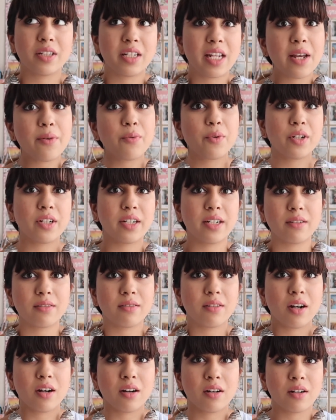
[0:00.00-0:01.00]
they would
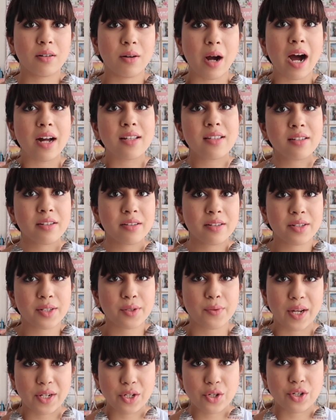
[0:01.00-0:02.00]
answer this
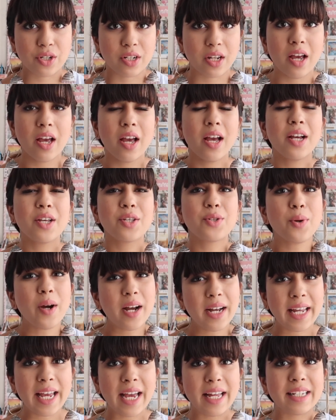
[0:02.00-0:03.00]
question. So
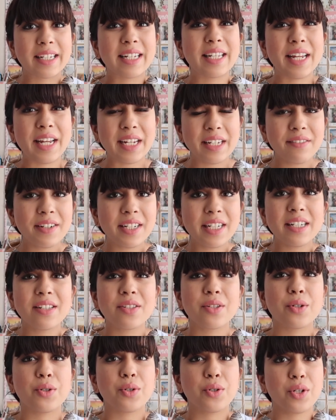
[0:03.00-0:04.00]
again, creativity
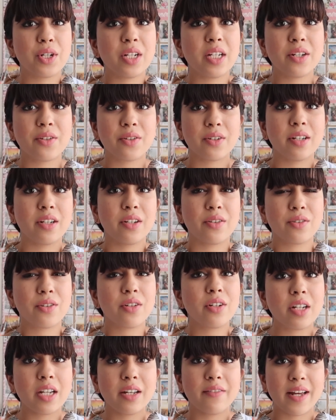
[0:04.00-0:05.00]
is
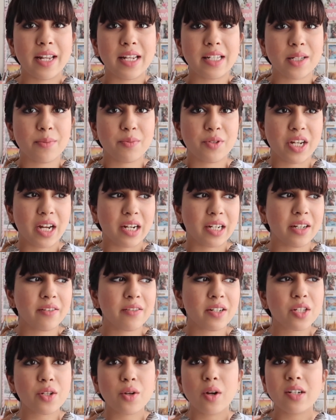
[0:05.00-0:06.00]
really very subjective.
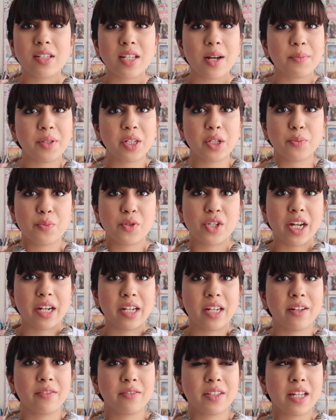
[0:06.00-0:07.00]
It's not something
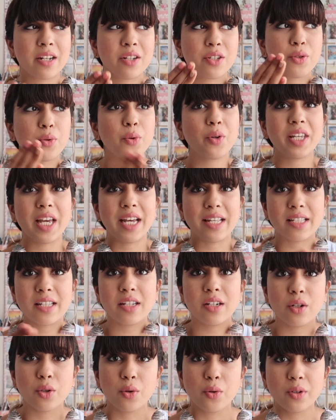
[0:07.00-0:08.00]
objective. There is no yes
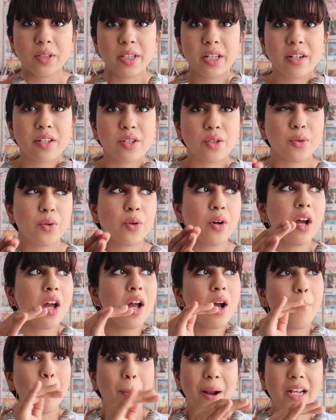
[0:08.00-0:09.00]
and no. There is no
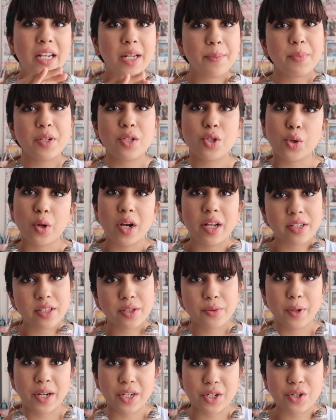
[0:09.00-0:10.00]
multiple choice
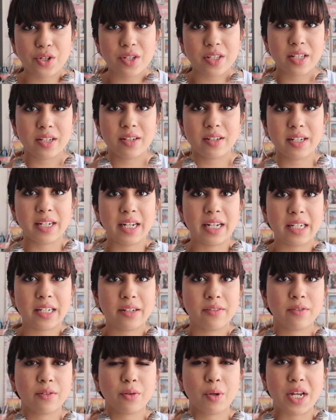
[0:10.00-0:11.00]
questions in a
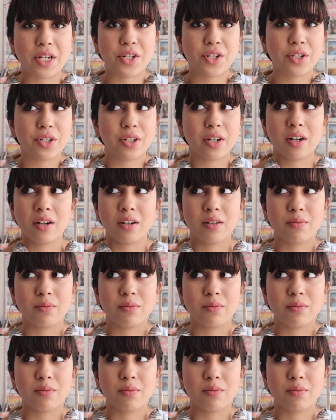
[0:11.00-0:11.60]
creative question